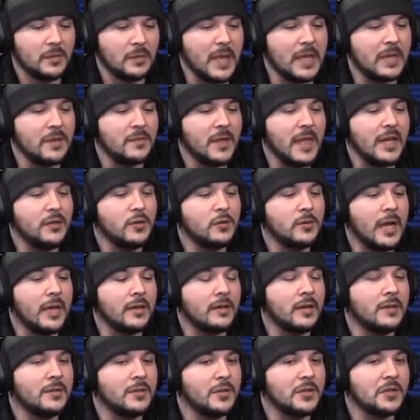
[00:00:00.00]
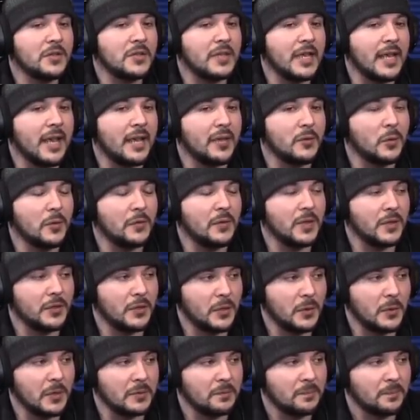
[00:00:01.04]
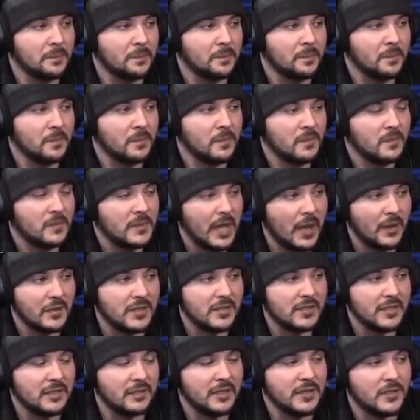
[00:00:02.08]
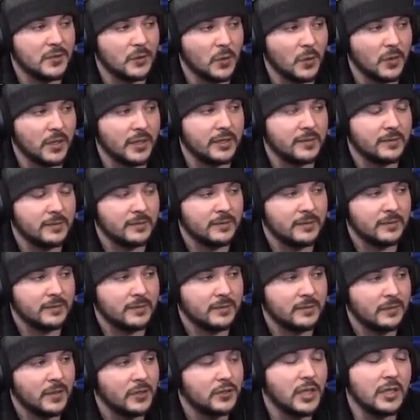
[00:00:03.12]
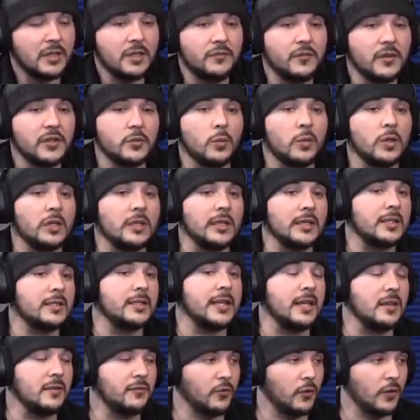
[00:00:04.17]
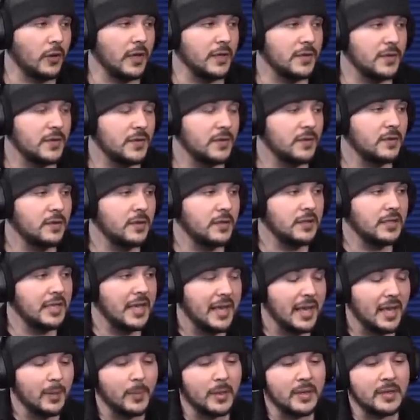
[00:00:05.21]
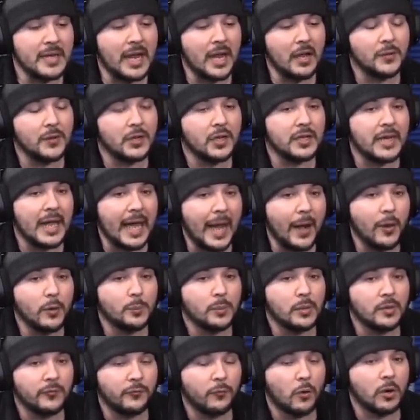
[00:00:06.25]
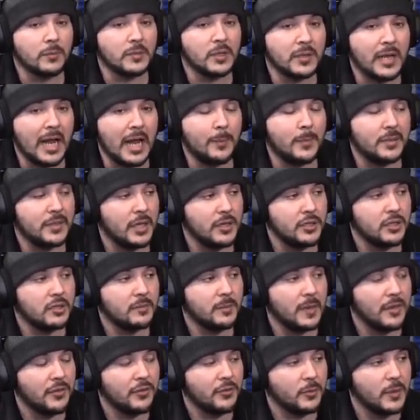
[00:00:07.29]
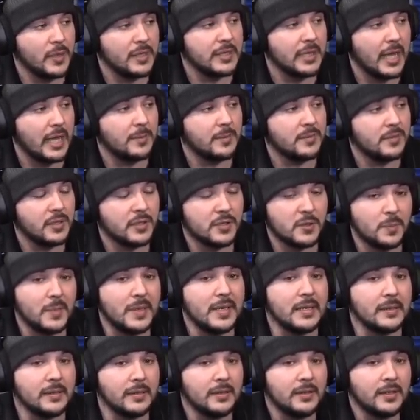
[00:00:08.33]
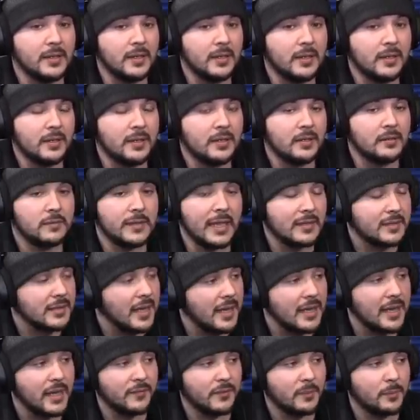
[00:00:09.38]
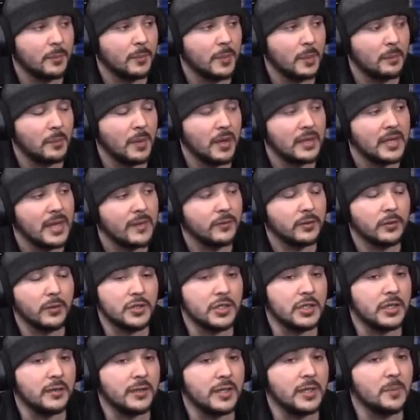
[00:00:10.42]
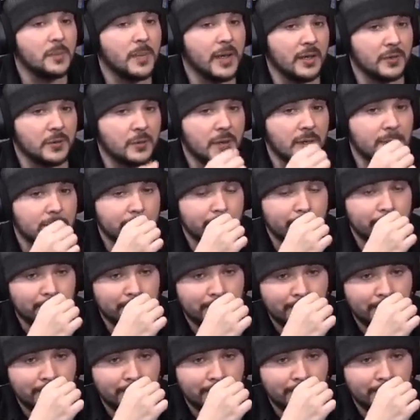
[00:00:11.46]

they, they do not understand what they're doing. Now, it's a silly story. The jellyfish will collect data for us. Mm-hmm. Yeah, but now they're going to outperform their competition by three times the speed. True. That's got to have a, a, an evolutionary impact, right?